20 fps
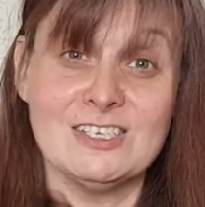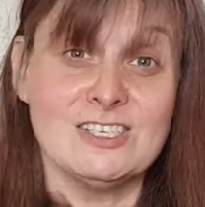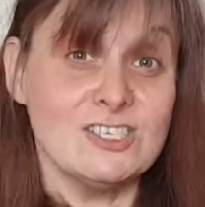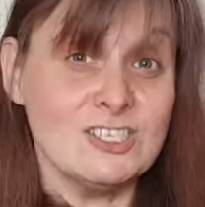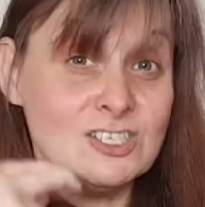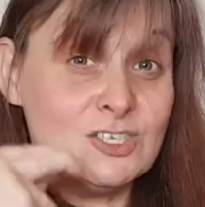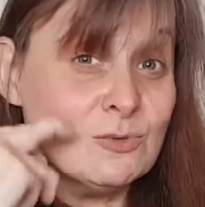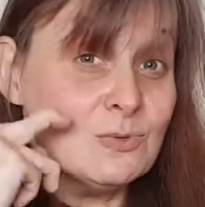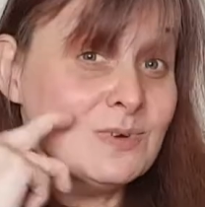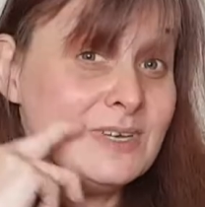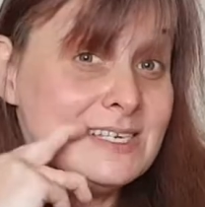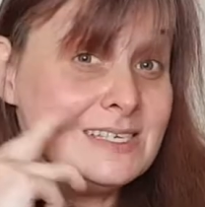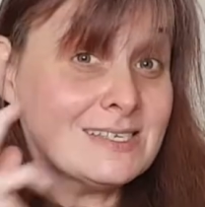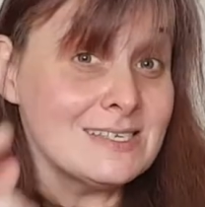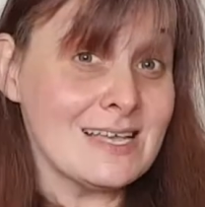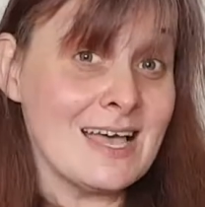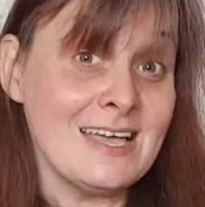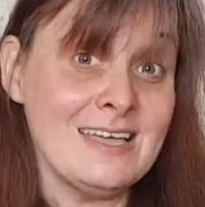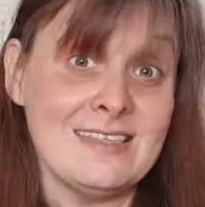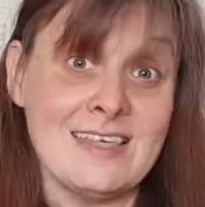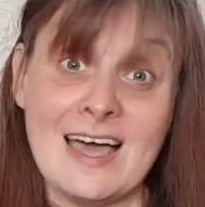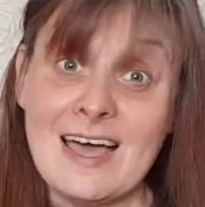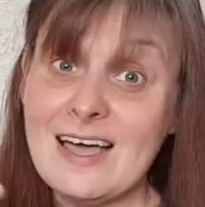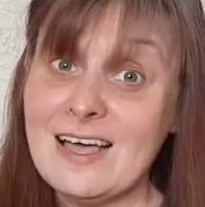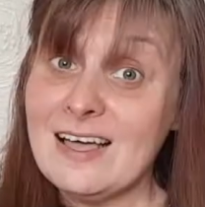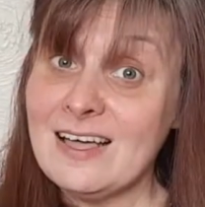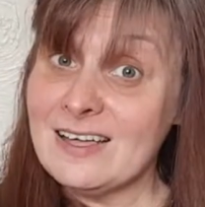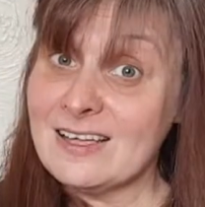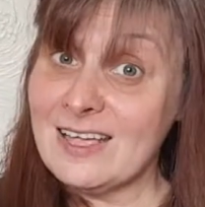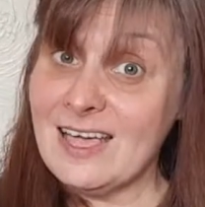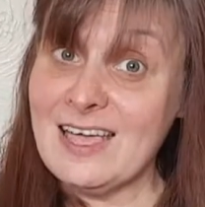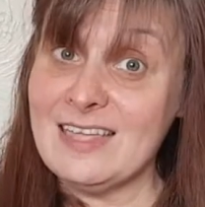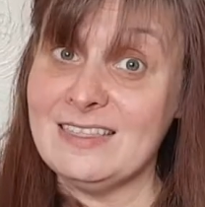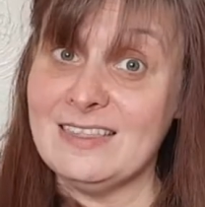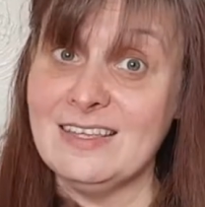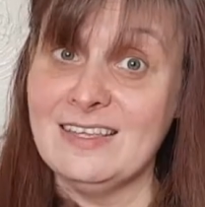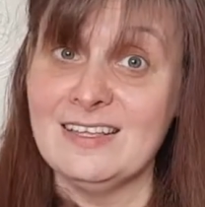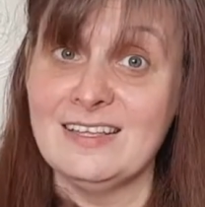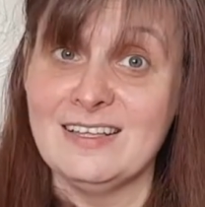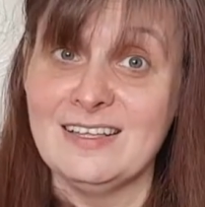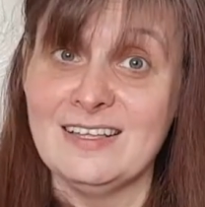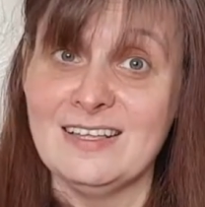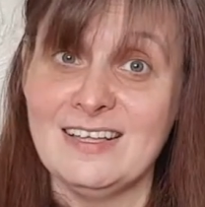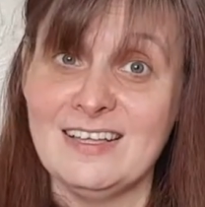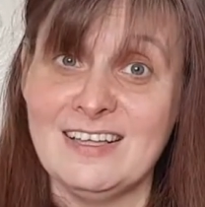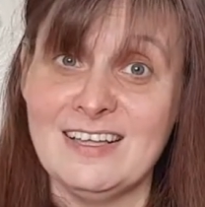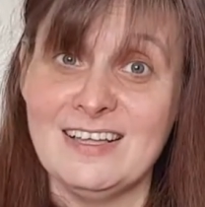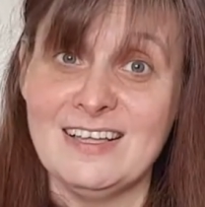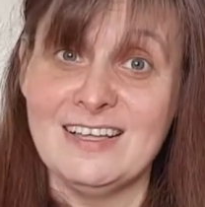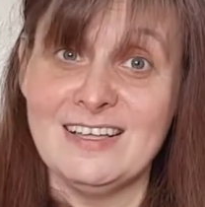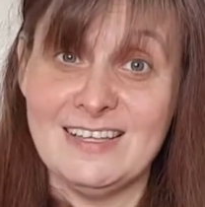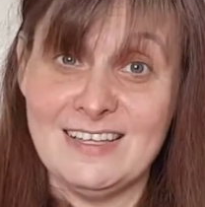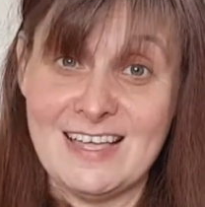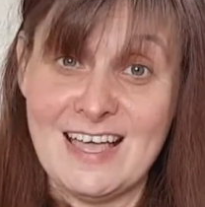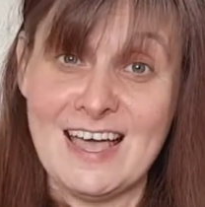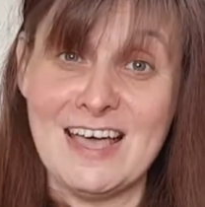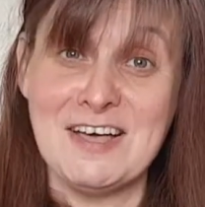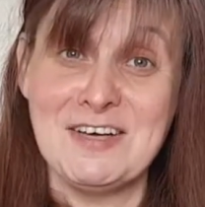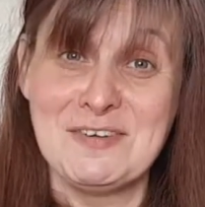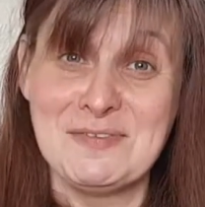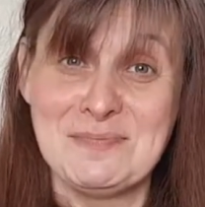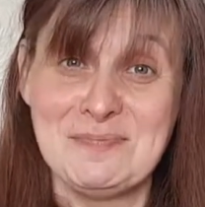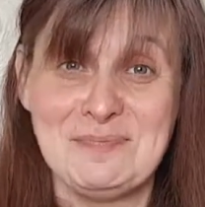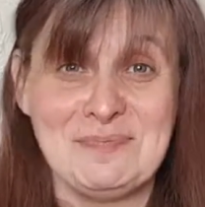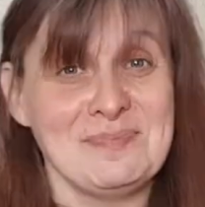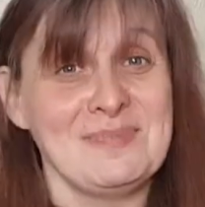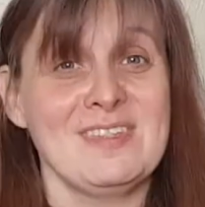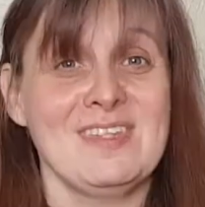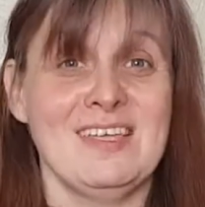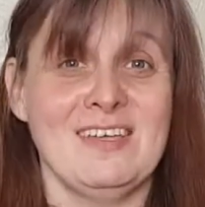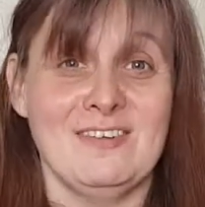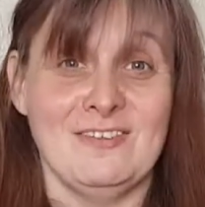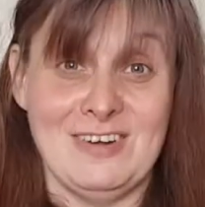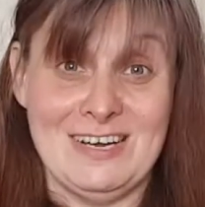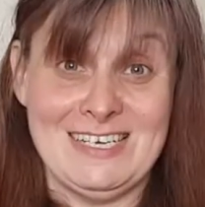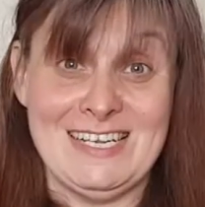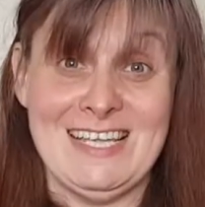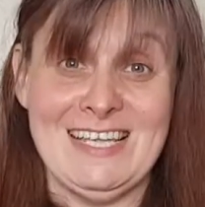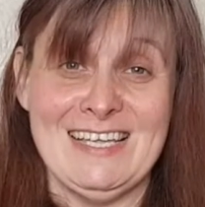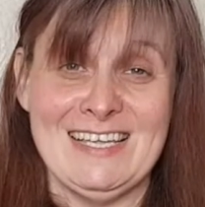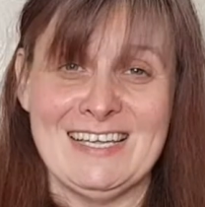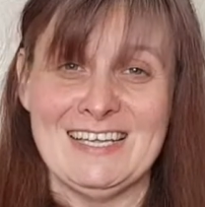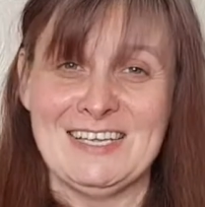Shall we say that again? Yeah. Ready?